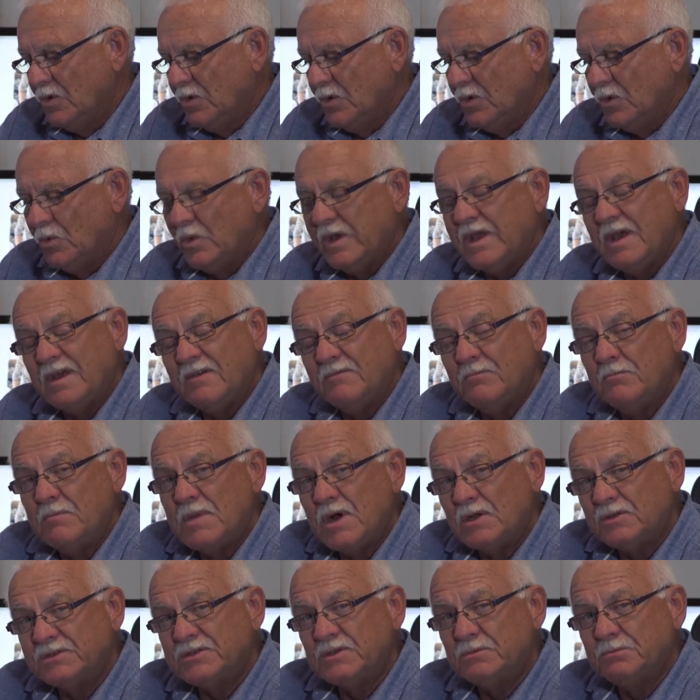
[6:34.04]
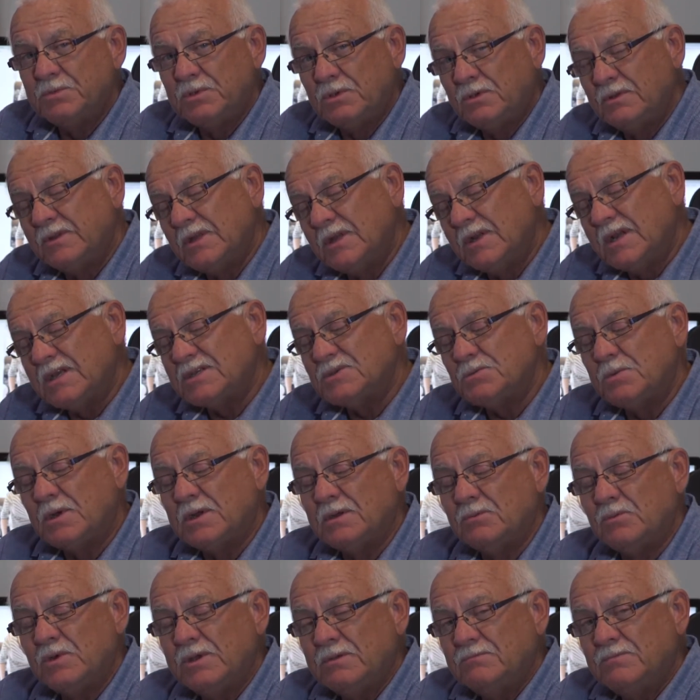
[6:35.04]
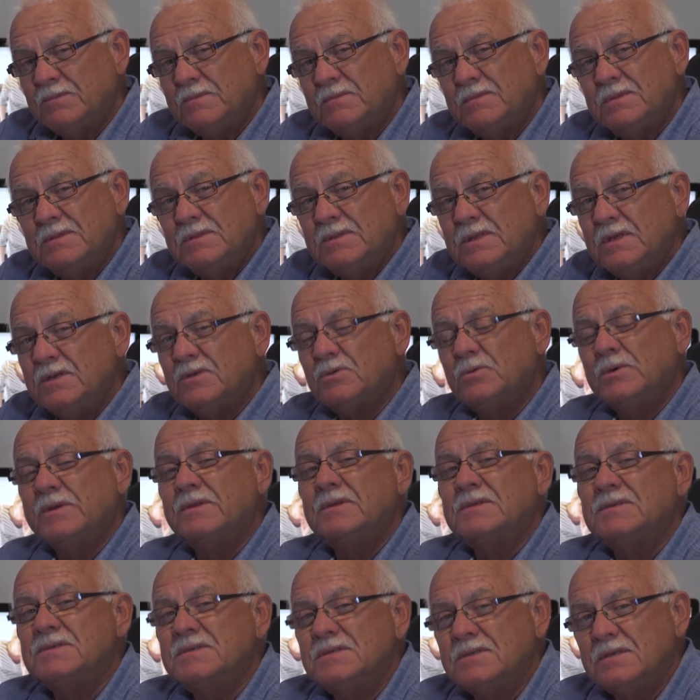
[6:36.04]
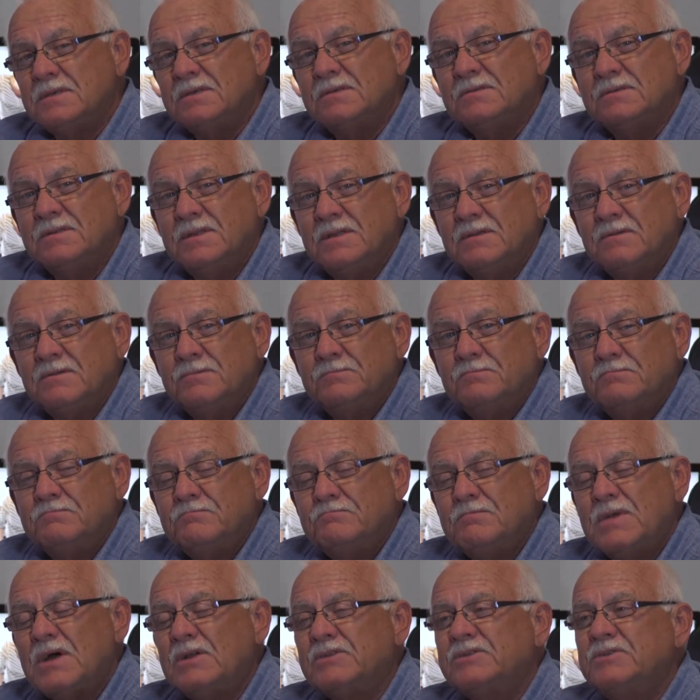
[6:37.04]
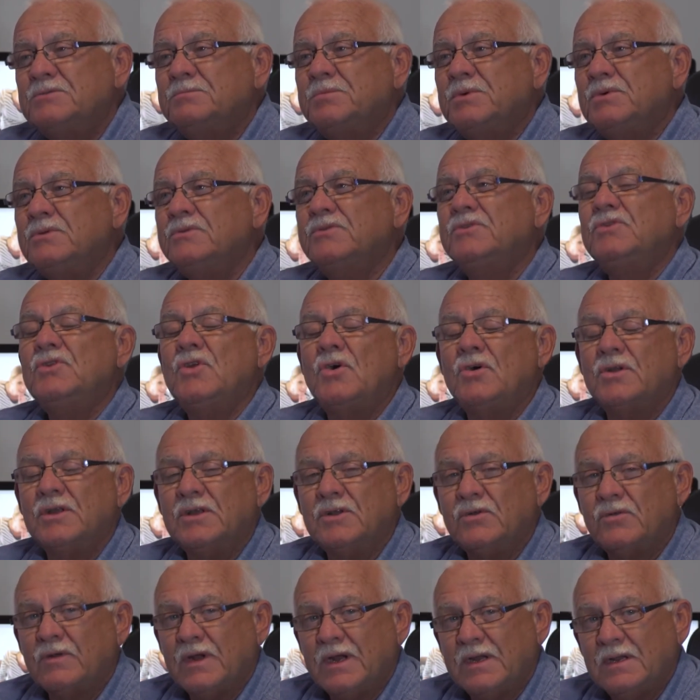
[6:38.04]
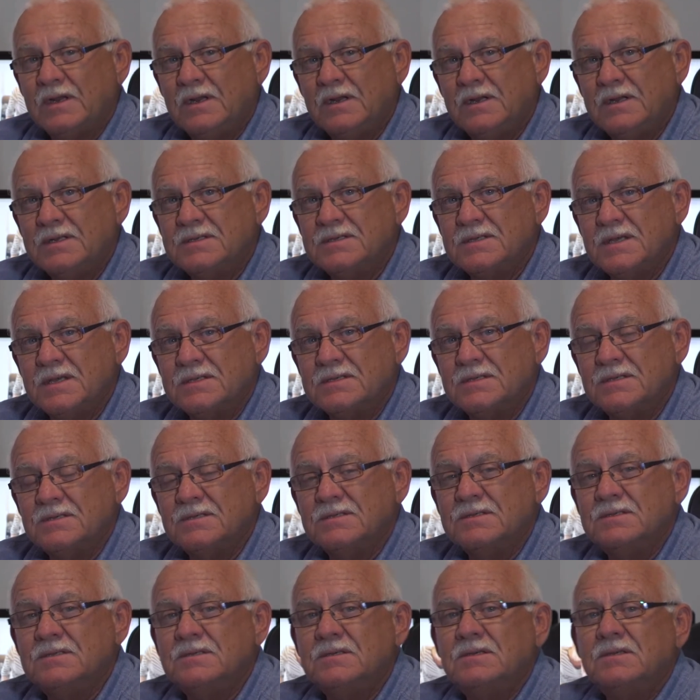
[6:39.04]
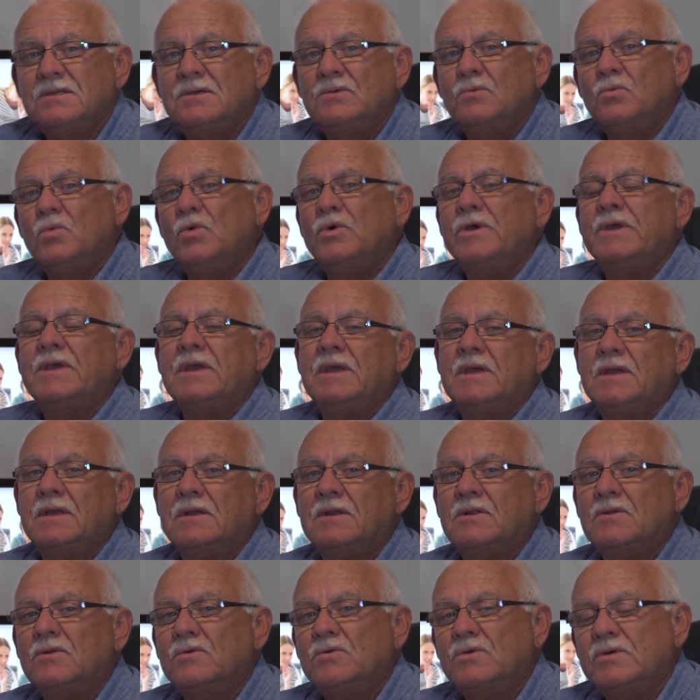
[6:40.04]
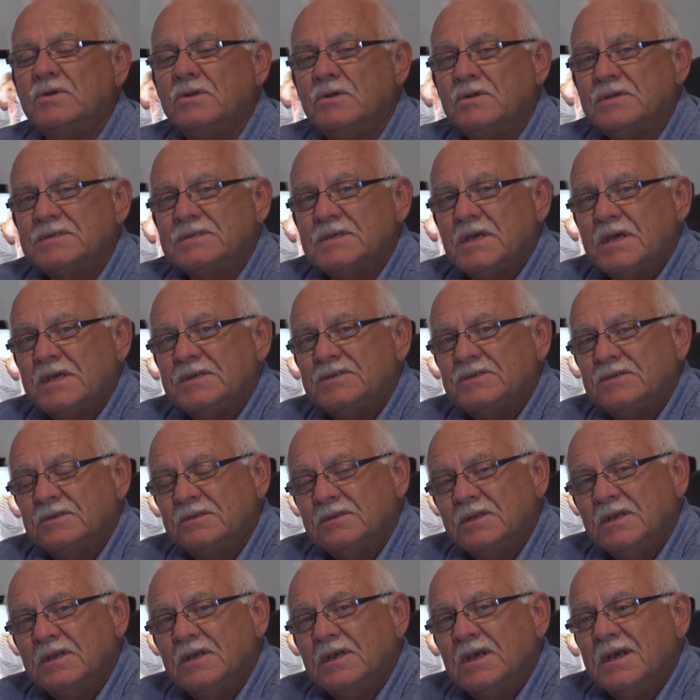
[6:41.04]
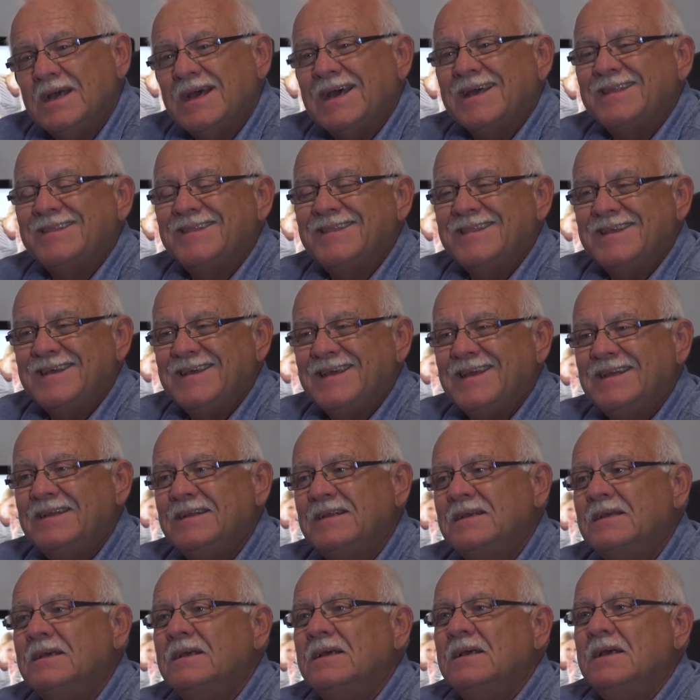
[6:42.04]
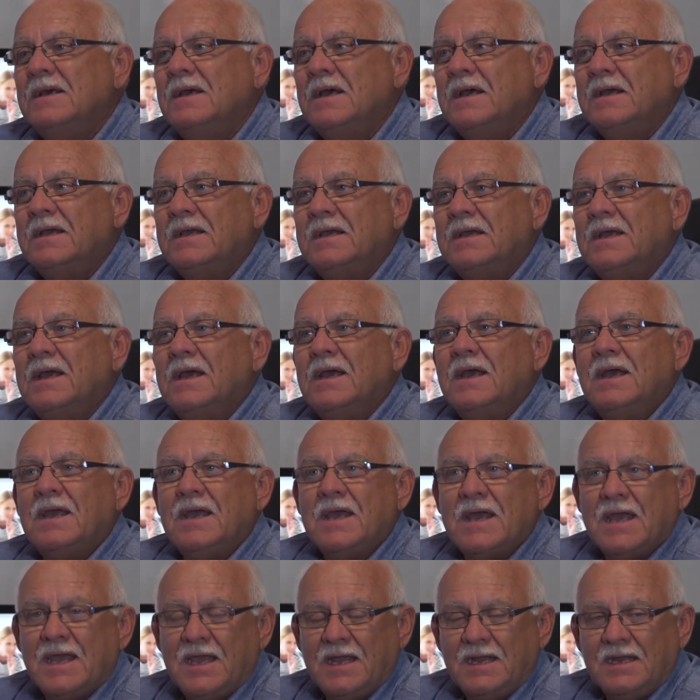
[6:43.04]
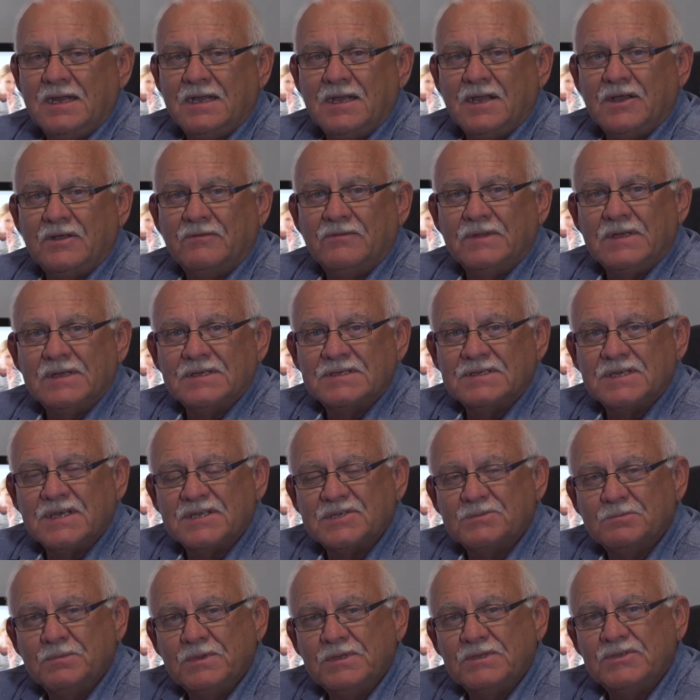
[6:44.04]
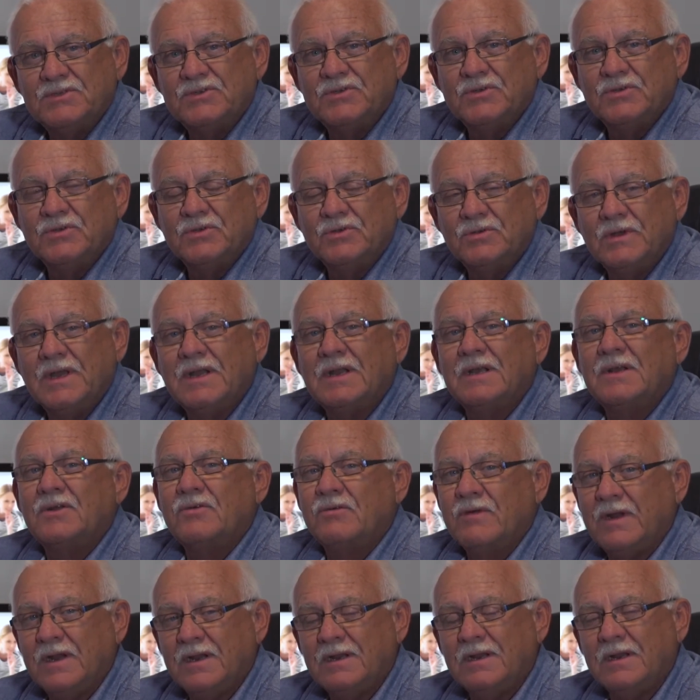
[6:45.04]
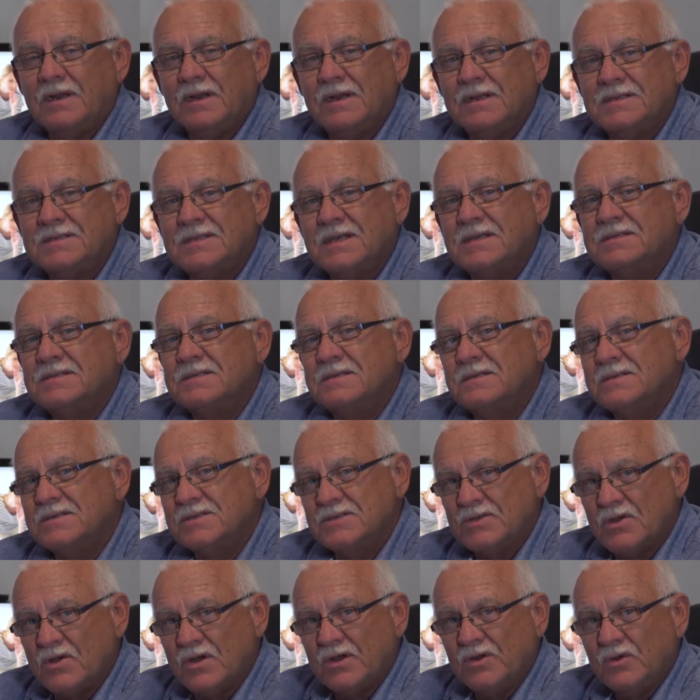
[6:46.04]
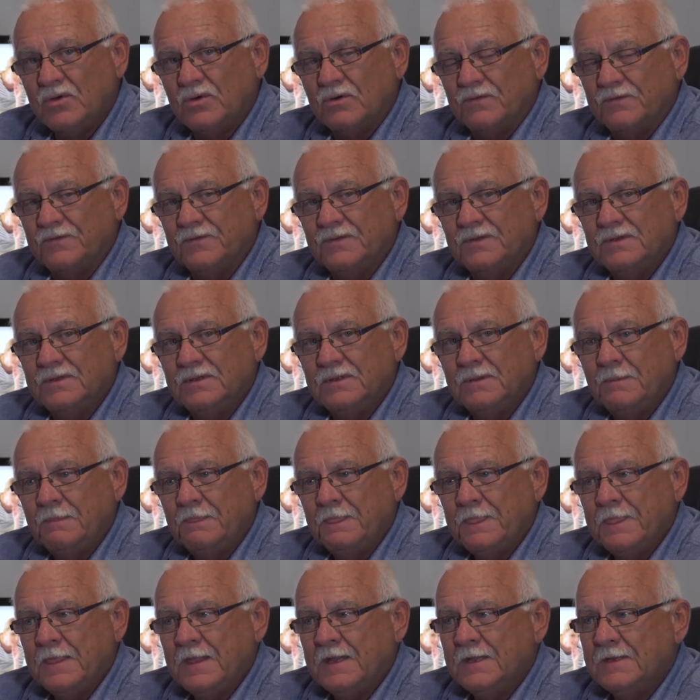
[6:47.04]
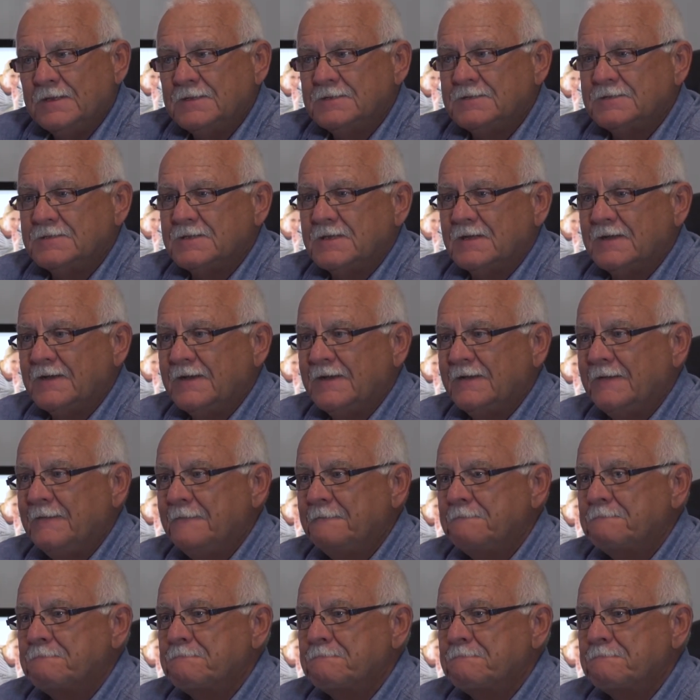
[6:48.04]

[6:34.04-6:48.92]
We have multiple, the next one we deal with is the multiple non-accredited assessors working in an organisation and then handing over the assessment to an accredited assessor to sign off. So